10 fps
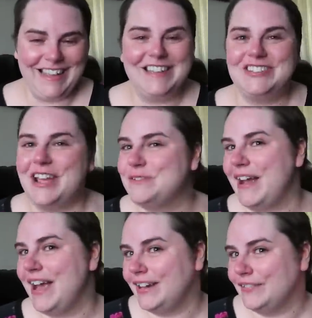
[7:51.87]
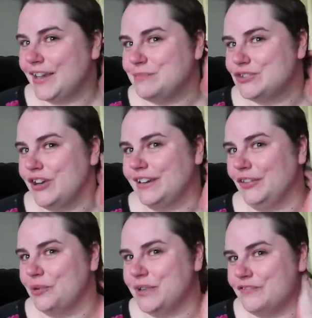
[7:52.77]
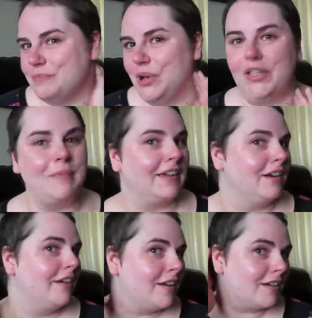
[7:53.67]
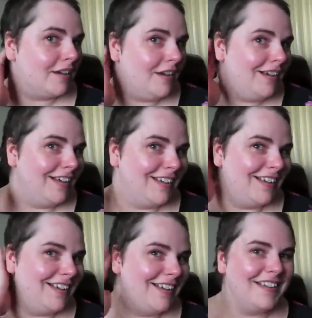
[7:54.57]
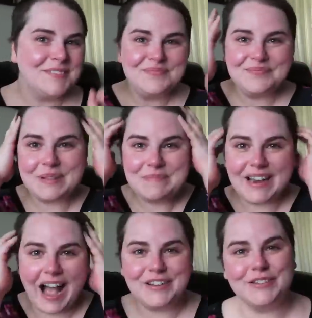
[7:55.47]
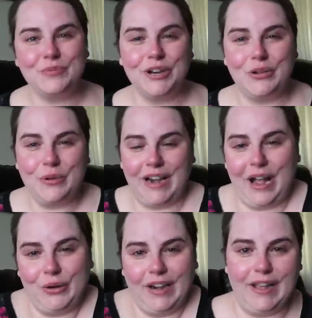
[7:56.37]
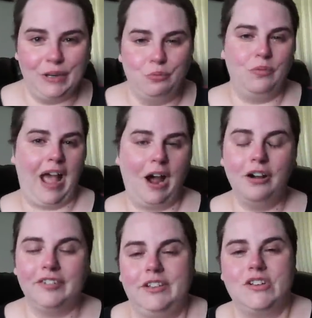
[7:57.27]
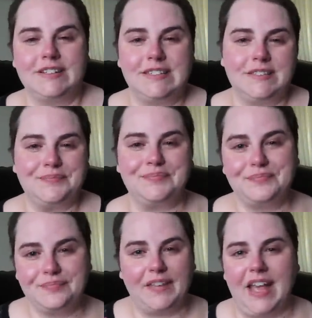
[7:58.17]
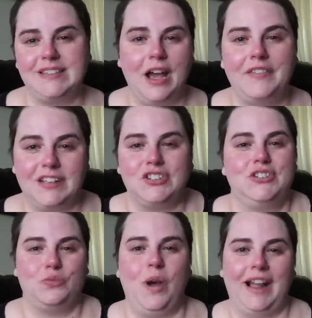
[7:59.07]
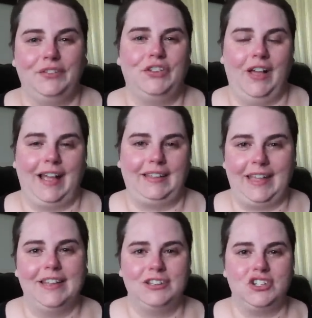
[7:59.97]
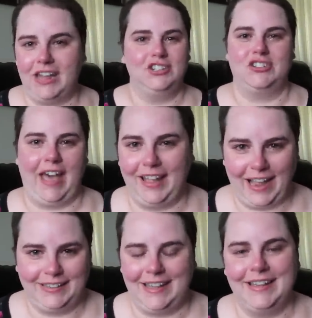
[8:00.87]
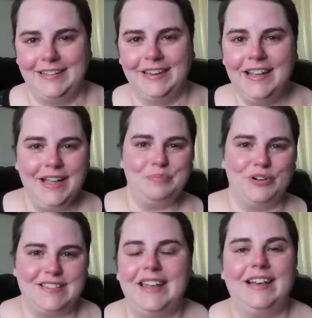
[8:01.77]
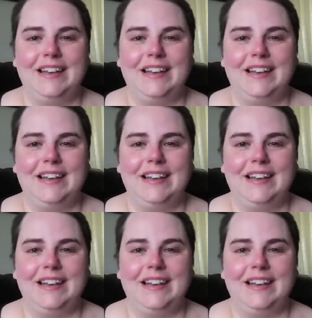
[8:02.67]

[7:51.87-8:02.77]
he shaved my head and like I'm starting to get a little bit of a mullet back here I think. but I just want to grow it out and however it looks that's how, that's just what I look like. I can't change that. I can't present